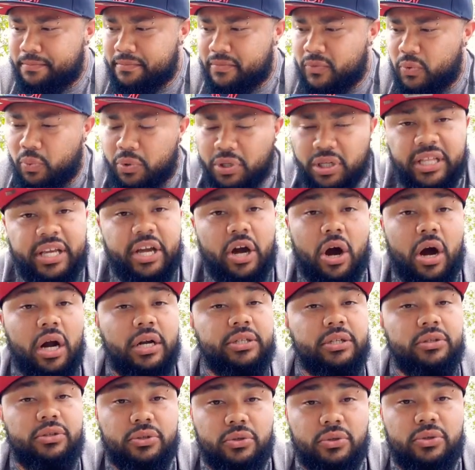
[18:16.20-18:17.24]
really hard
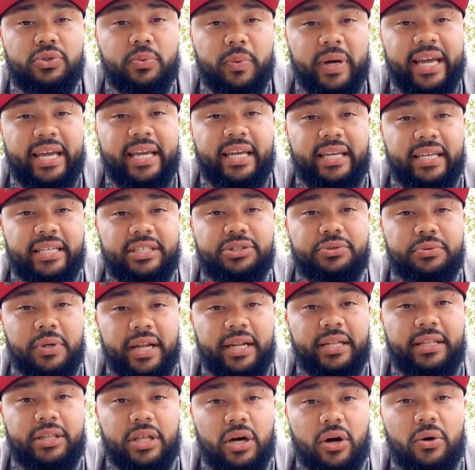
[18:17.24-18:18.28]
to lose weight and get
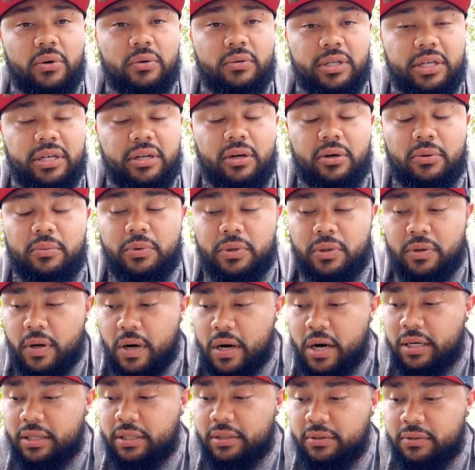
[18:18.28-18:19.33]
shredded though, you know, real
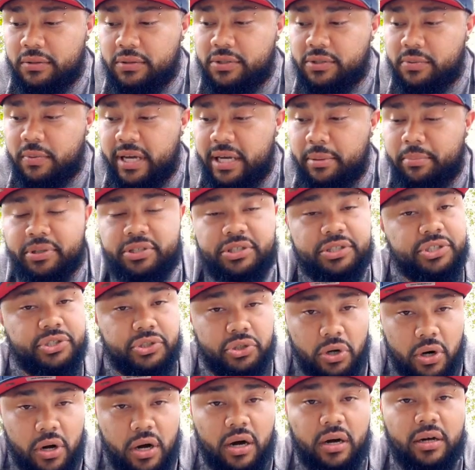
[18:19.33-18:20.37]
hard to lose weight, but you're
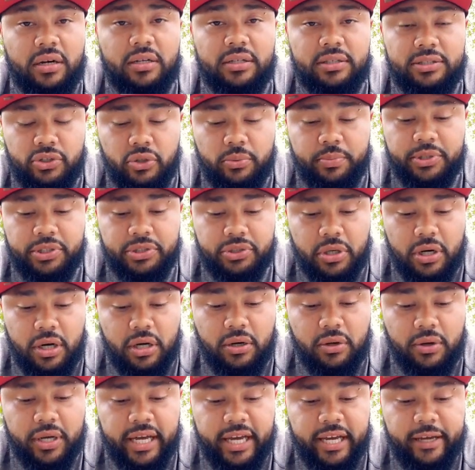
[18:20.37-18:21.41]
strong, super
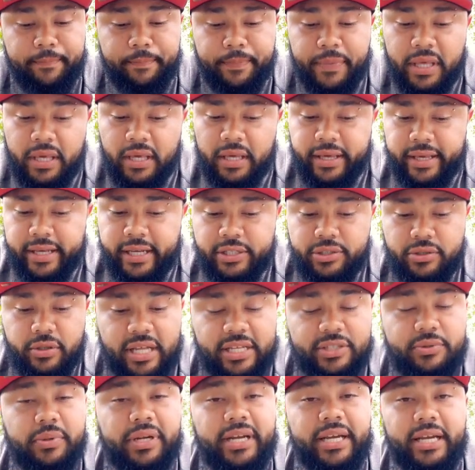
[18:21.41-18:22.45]
strong. Okay. So
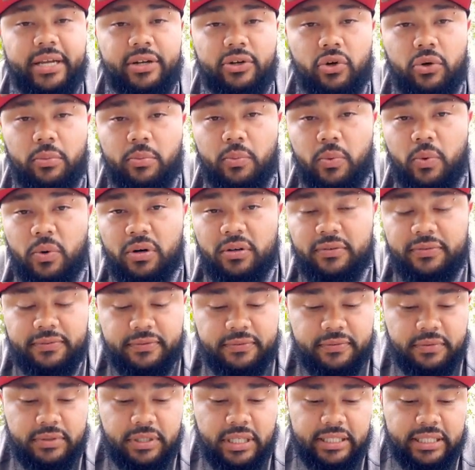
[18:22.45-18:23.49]
that's what an endomorph.
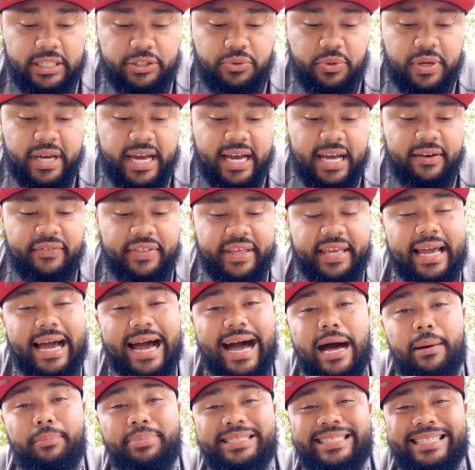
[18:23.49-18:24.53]
And then you have the
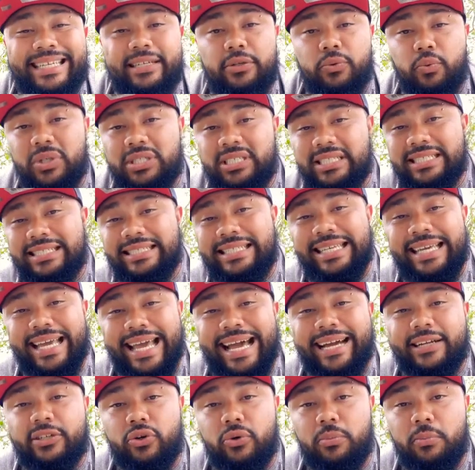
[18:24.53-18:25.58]
opposite, which is the
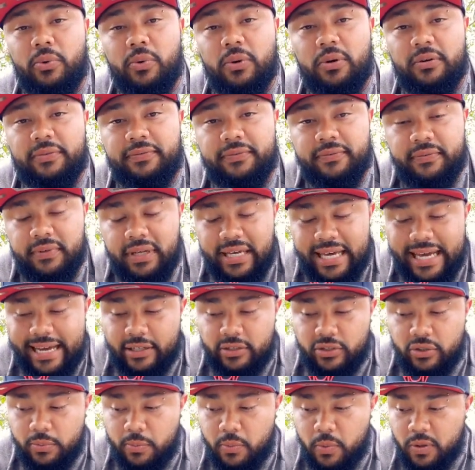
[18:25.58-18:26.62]
ectomorph.
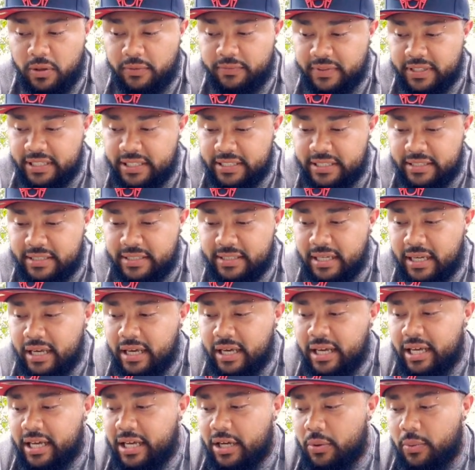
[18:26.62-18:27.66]
Ectomorph is
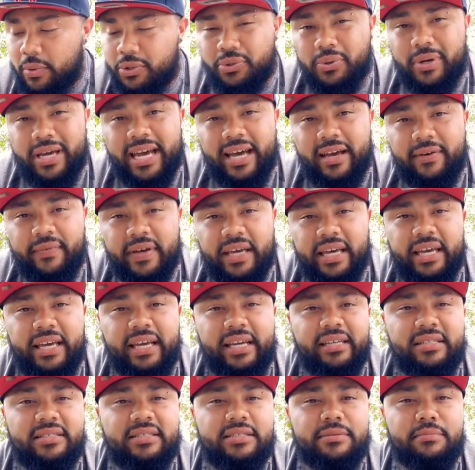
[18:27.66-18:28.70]
when you have
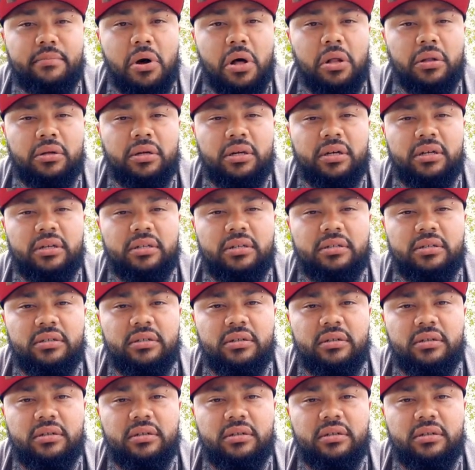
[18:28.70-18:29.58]
a smaller